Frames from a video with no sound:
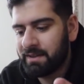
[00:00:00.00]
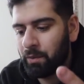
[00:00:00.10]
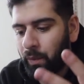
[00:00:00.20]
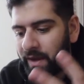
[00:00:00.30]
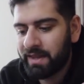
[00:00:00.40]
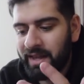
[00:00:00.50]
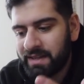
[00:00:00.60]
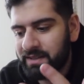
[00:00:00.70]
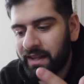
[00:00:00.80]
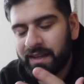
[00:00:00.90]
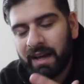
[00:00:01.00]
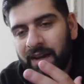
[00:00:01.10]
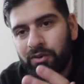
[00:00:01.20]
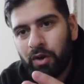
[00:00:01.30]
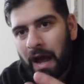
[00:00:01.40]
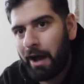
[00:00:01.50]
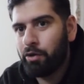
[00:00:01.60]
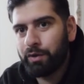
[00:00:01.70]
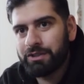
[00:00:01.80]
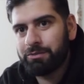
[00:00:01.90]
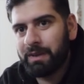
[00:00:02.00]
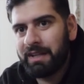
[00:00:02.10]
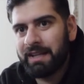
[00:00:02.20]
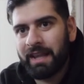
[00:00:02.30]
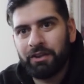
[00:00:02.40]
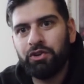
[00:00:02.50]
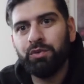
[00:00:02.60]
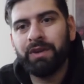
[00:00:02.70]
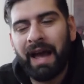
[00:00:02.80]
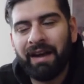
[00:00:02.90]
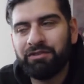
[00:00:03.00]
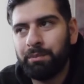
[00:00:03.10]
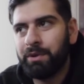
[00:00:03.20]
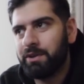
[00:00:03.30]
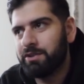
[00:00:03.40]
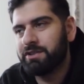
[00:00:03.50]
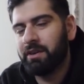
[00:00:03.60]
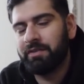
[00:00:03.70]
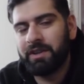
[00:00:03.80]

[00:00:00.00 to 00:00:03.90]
the way that it like i don't know how to explain it like you would have to put yourself